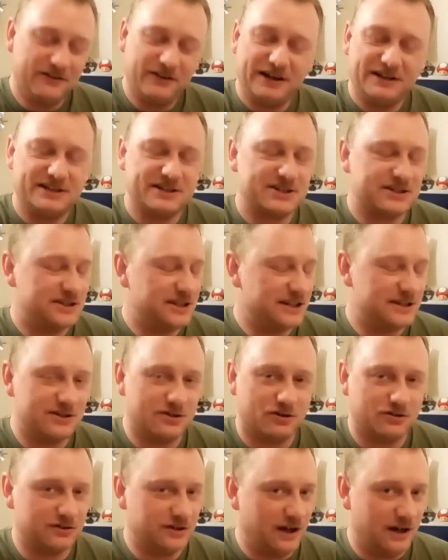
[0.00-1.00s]
They just did
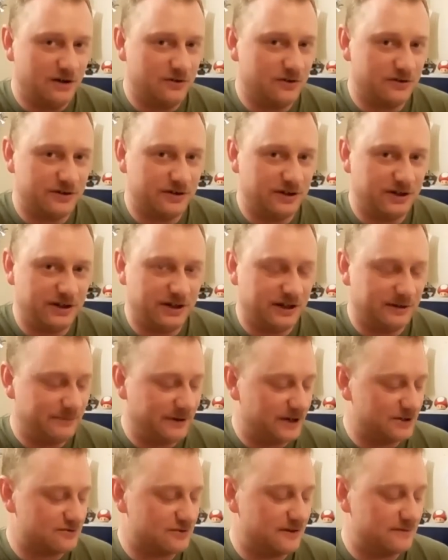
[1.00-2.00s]
not know that the
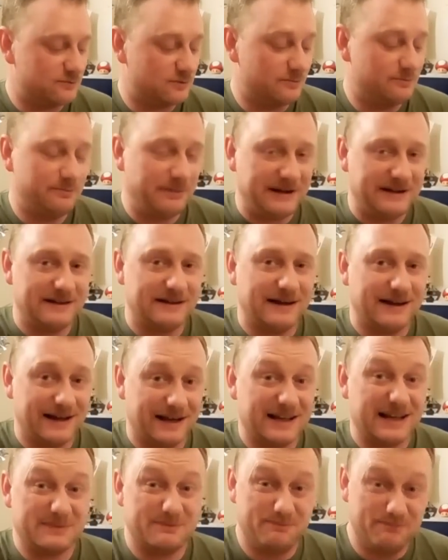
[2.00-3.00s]
Mega Drive would be
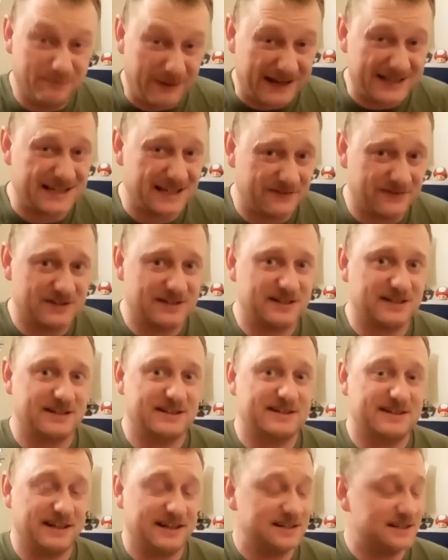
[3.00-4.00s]
as massive a
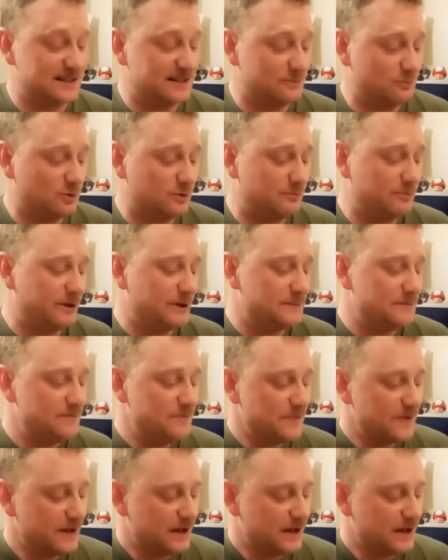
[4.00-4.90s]
success as it would be.